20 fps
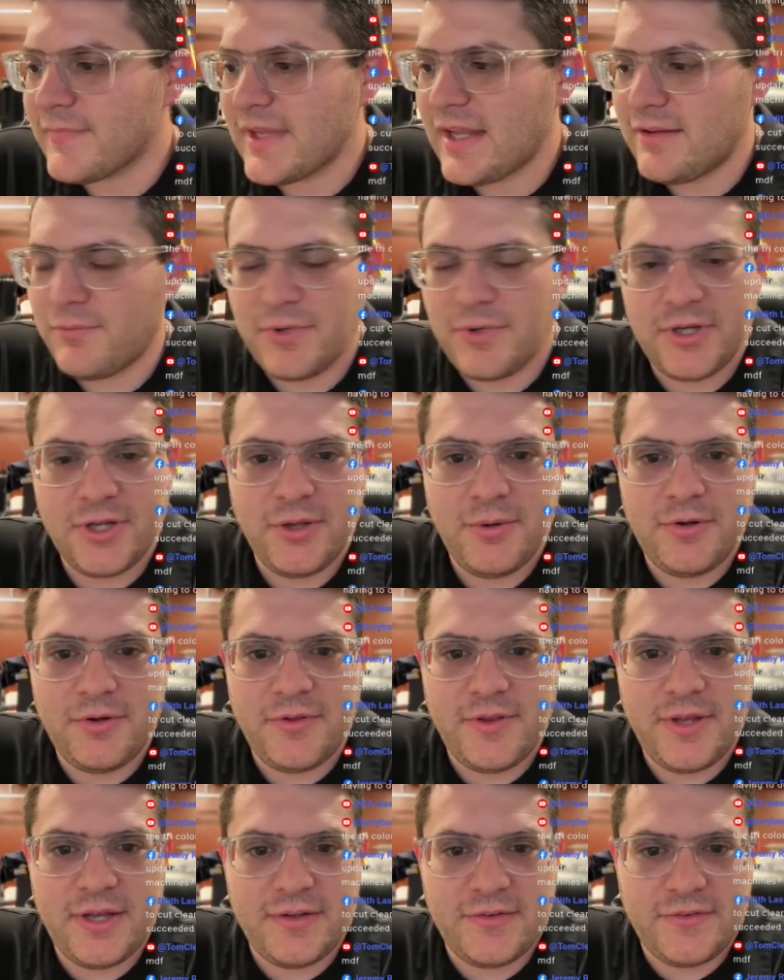And we're going to go into
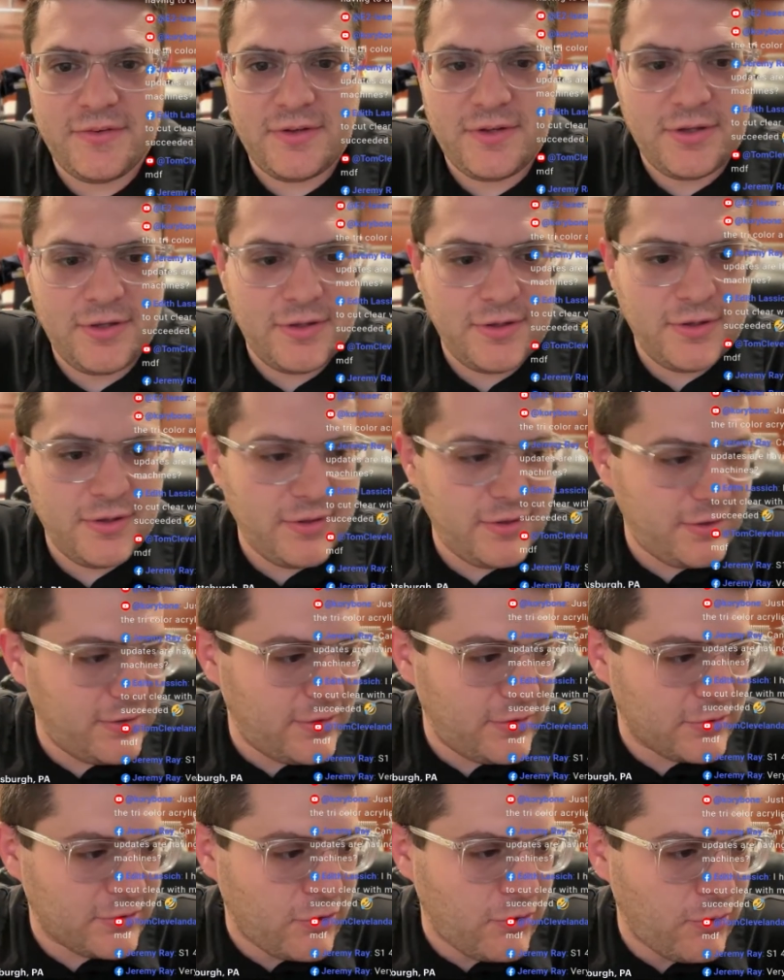
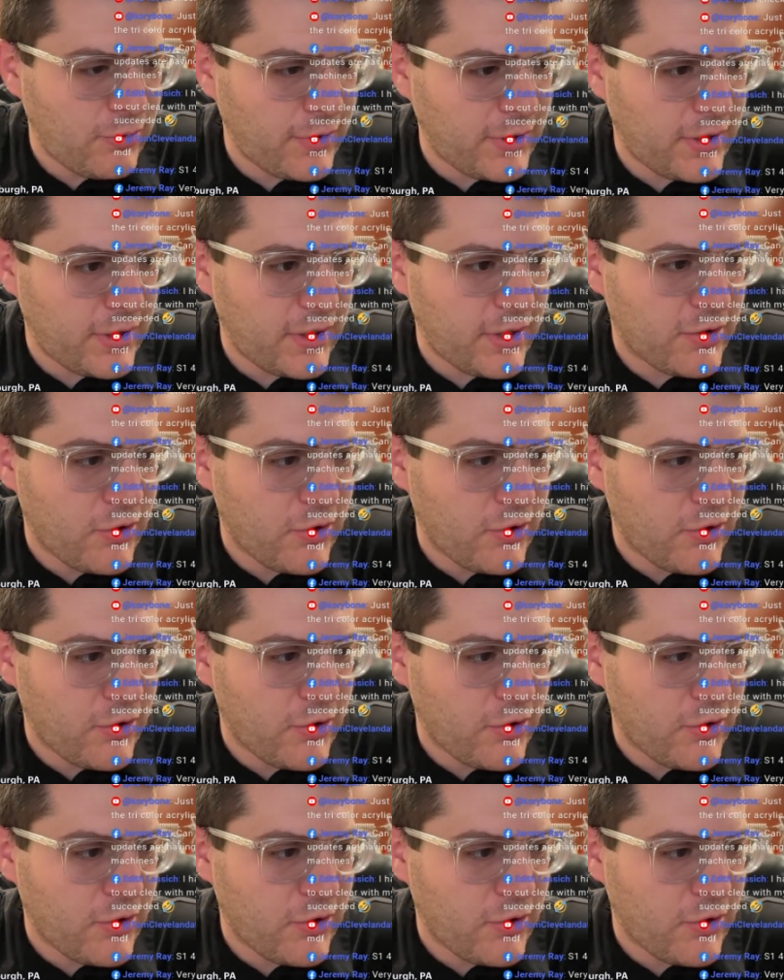that coir,